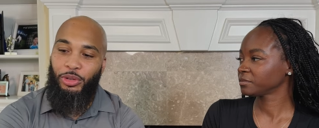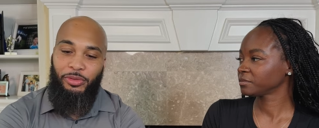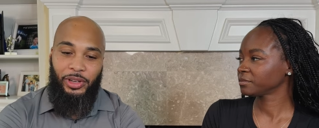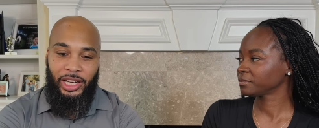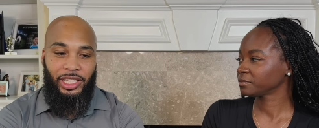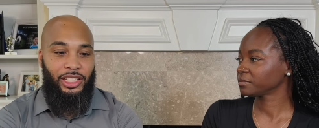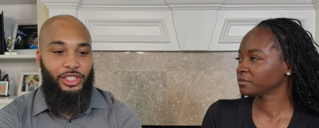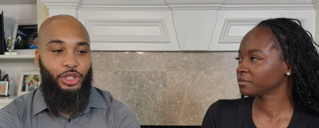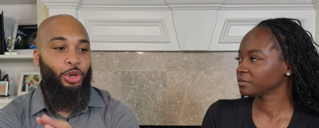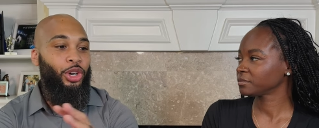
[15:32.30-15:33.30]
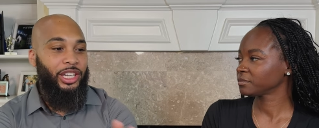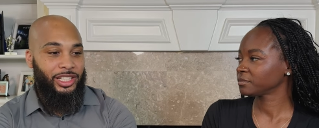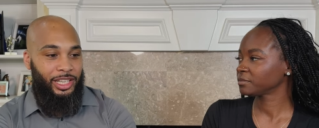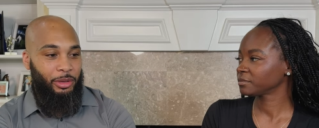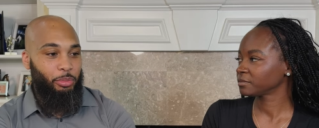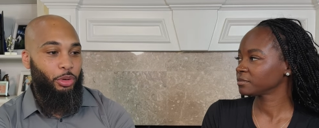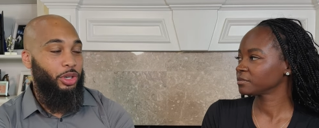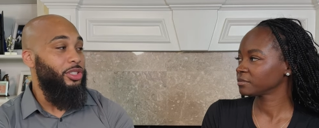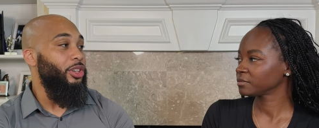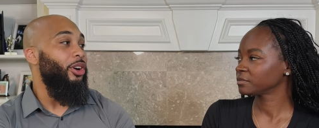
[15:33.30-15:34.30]
Speaker 1: would find his toys and
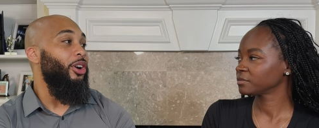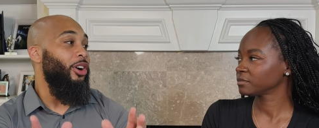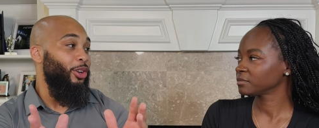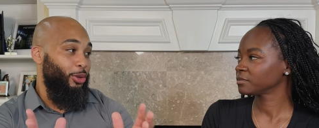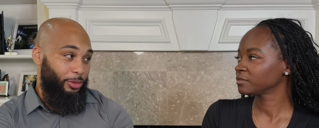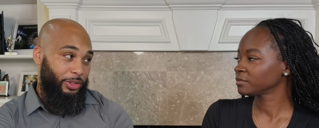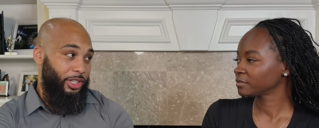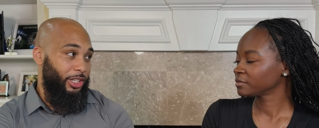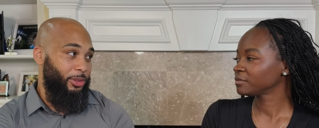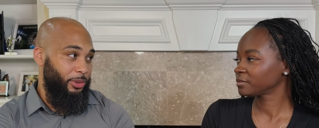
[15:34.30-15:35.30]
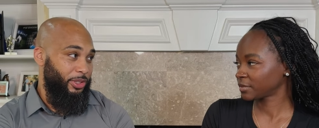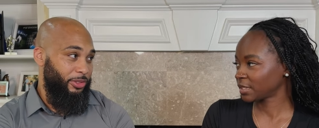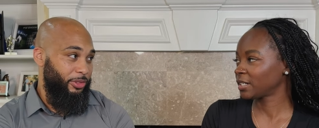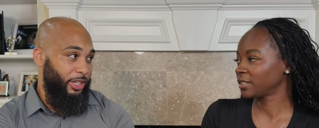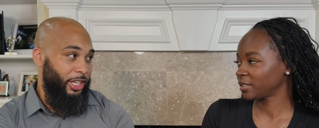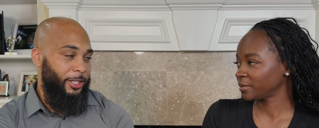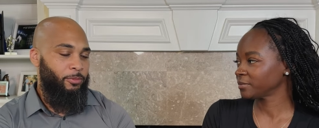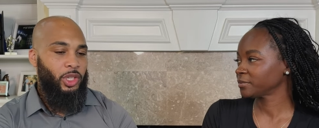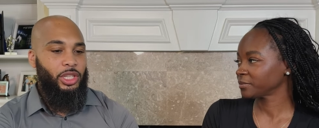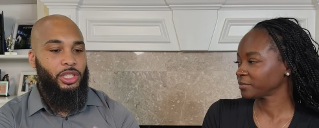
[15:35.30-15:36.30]
books all over the house. Uh-huh. Right?
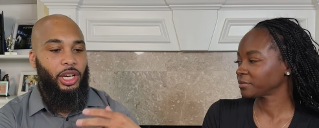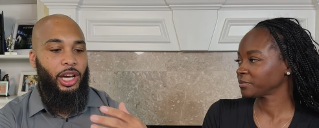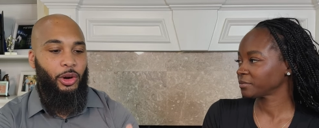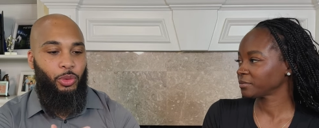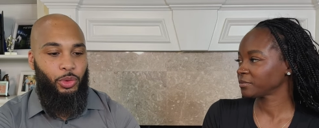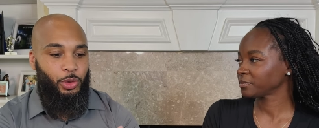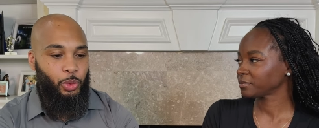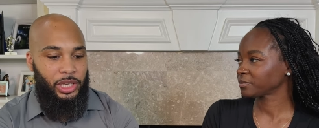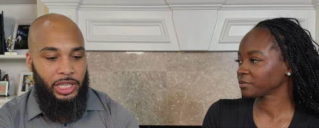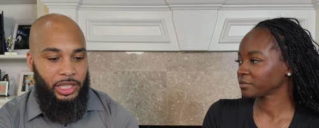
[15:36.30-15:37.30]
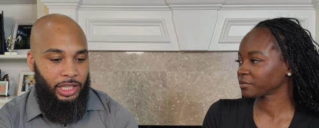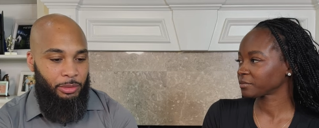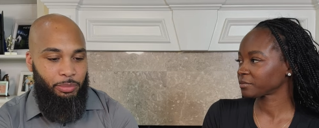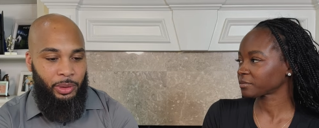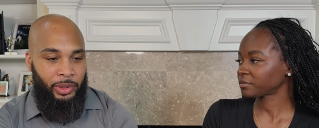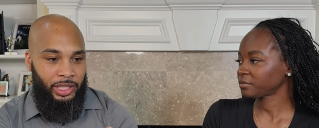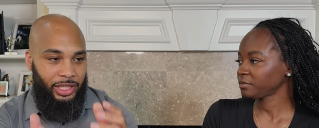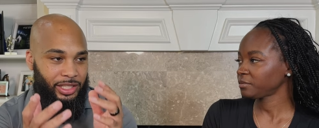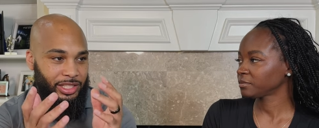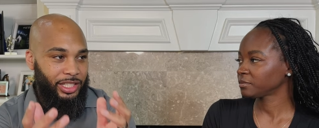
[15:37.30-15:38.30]
So how would we implement a
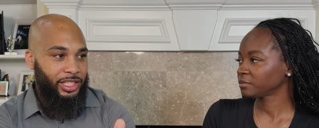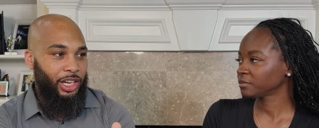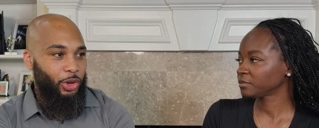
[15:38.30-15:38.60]
system,